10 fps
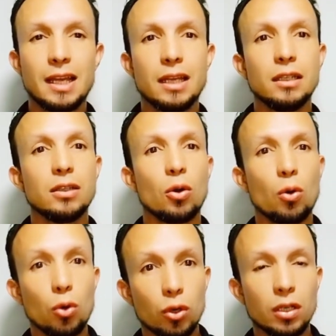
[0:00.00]
and
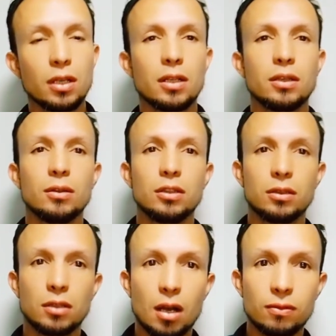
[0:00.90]
or
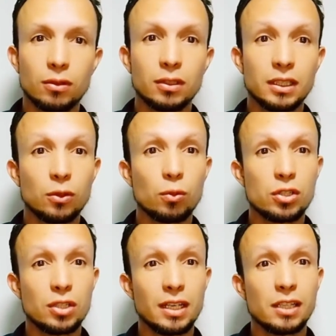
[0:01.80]
TOEFL, in
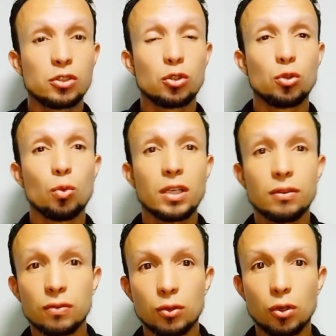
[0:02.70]
which they ask you
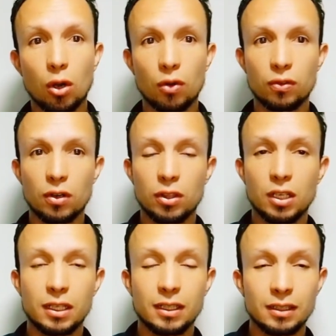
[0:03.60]
24 over
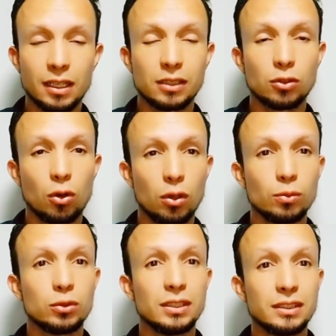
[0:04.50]
30, that is
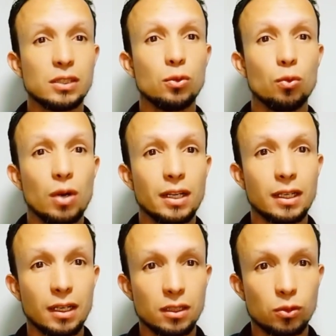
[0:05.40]
almost
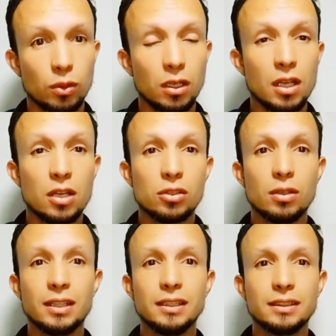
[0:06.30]
C1 as well.
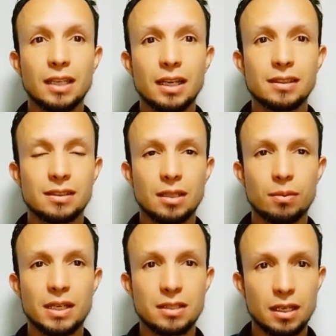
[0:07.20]
So in this case,
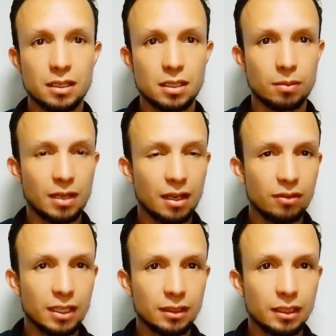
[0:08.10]
the best exam
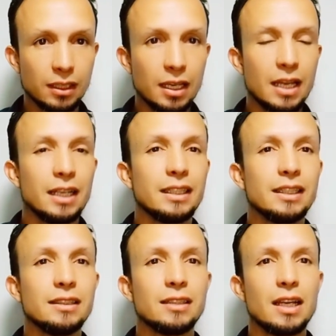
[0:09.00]
evidently
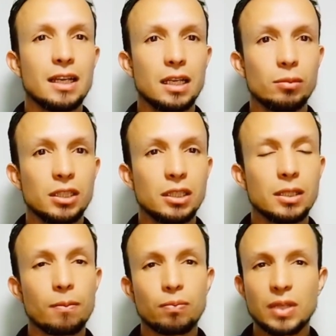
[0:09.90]
is
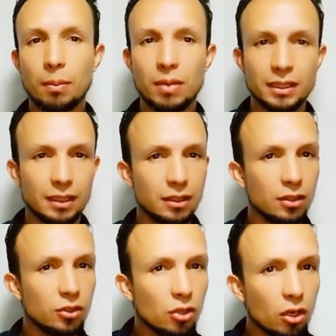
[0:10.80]
MET. But
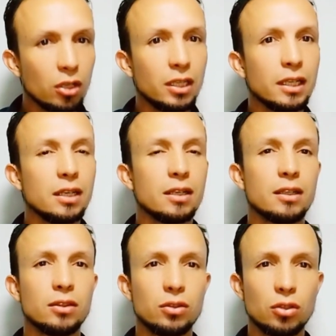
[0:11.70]
not only
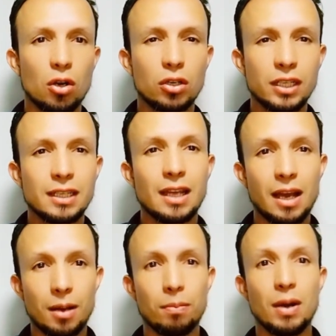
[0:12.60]
talking
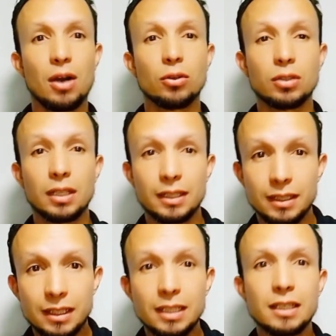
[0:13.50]
about
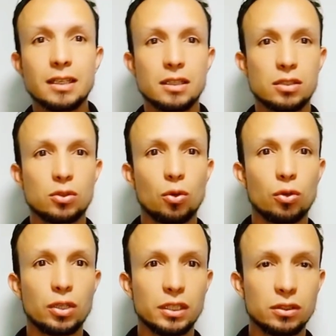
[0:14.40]
the
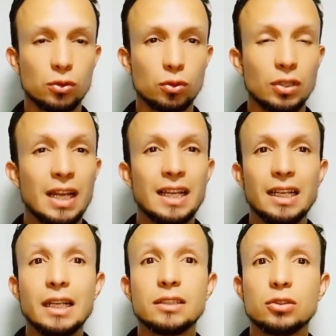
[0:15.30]
score is good.
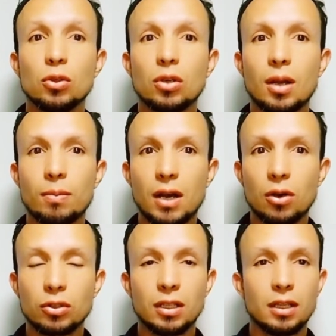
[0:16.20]
Let's talk
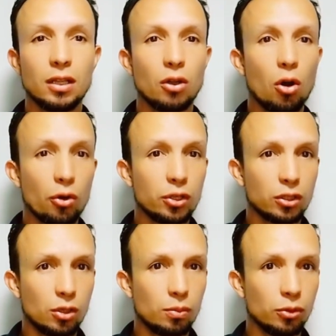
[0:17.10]
about
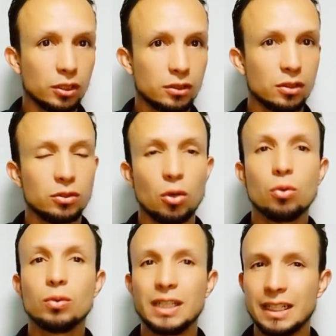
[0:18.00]
other components.
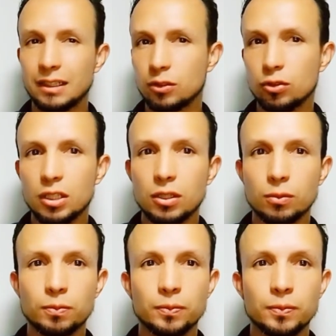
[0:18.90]
So let's
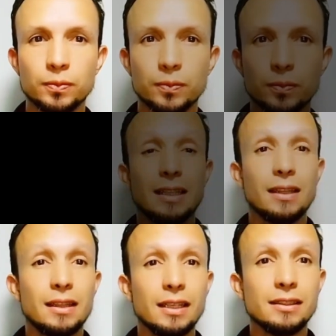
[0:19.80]
continue.
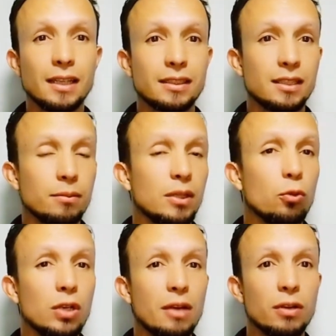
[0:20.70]
In this exam, they
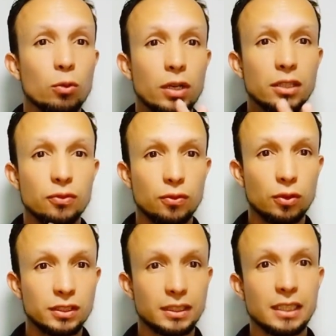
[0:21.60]
will evaluate
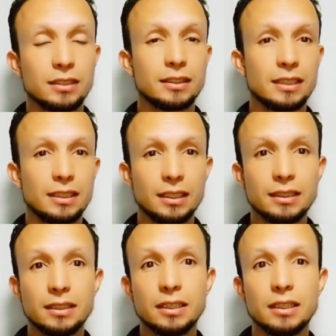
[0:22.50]
4 skills:
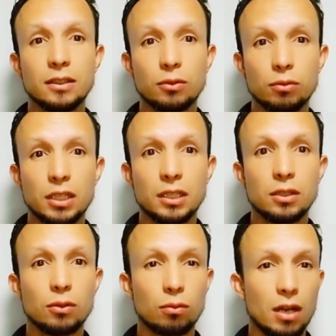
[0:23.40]
listening,
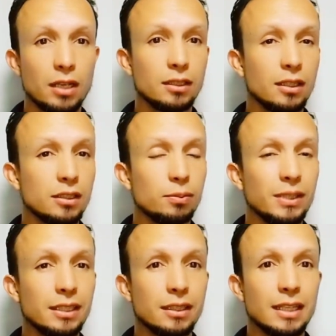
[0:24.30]
reading, writing, and
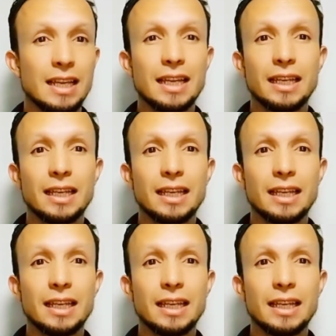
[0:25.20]
speaking.